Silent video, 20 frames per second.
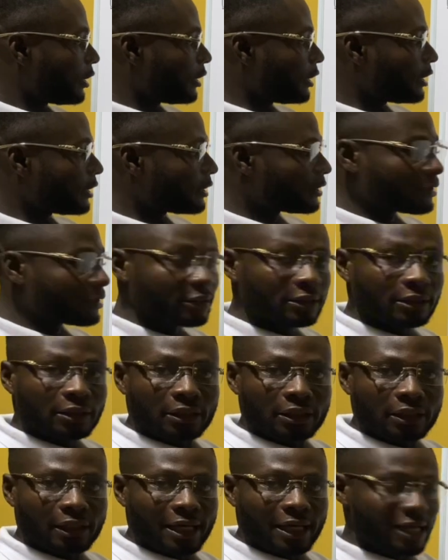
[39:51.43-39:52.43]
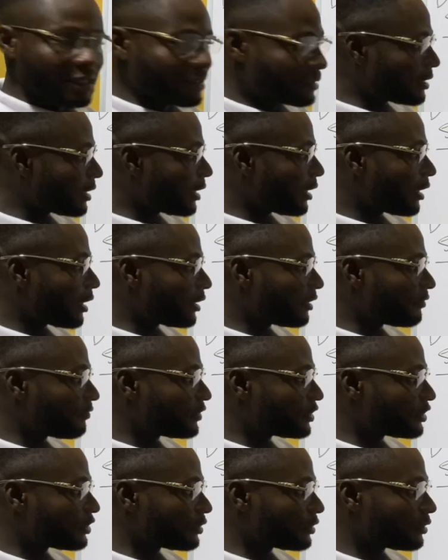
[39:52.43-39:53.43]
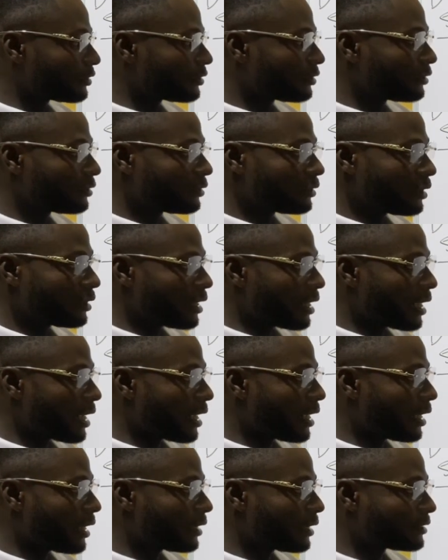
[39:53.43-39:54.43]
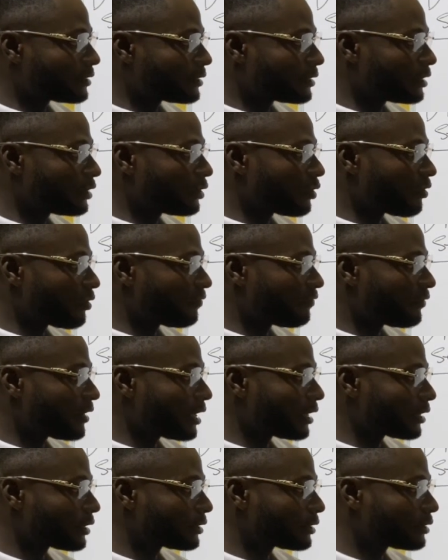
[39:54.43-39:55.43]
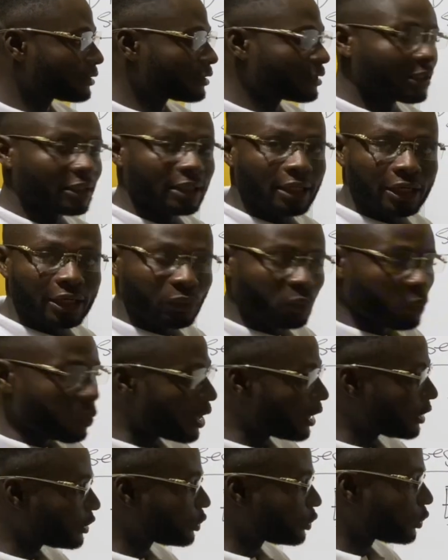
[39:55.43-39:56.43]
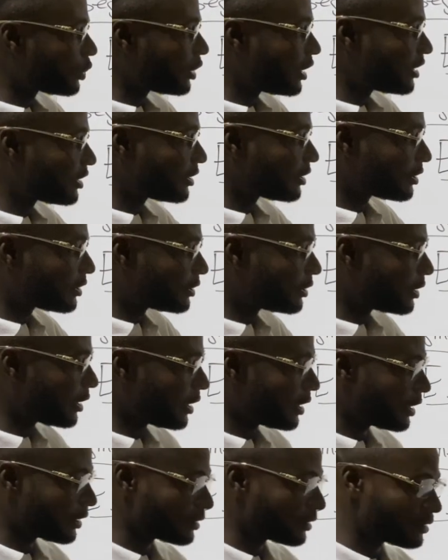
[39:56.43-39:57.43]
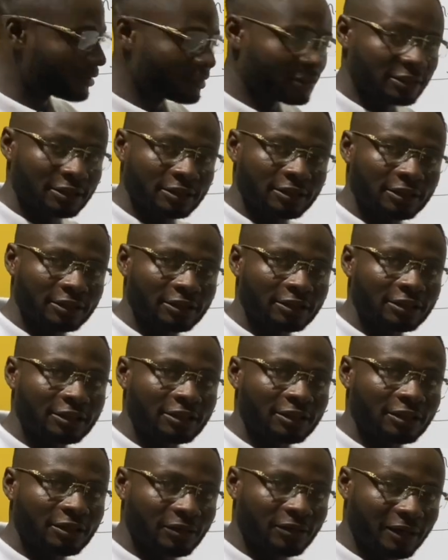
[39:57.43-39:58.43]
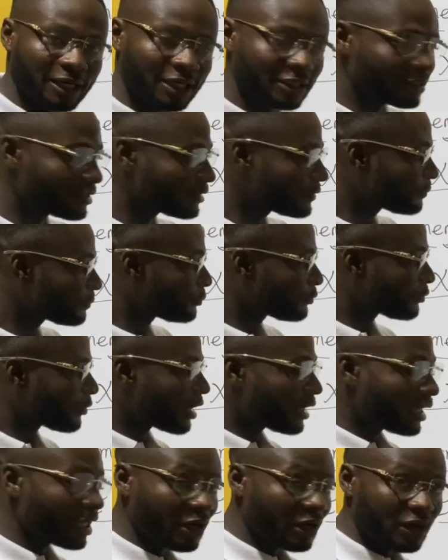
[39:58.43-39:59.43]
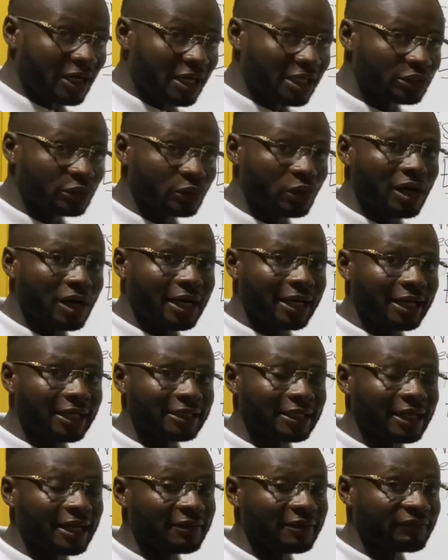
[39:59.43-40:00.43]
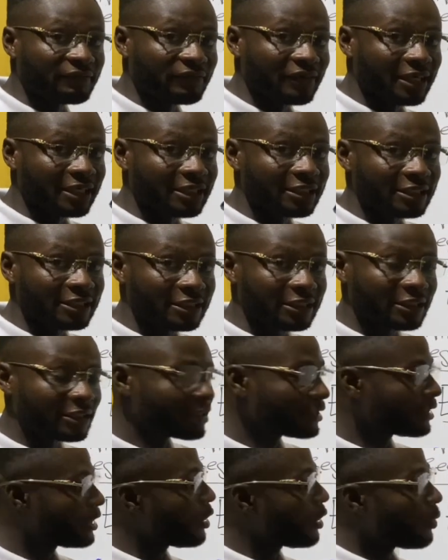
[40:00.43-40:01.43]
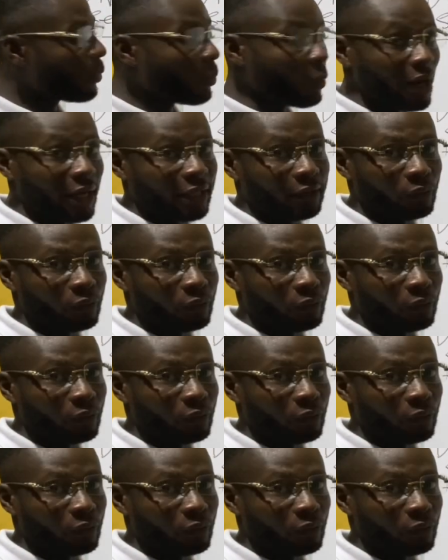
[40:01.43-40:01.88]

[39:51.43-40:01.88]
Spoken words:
this external division, C of x and y. So this is the x, right? Now let's go ahead and find the y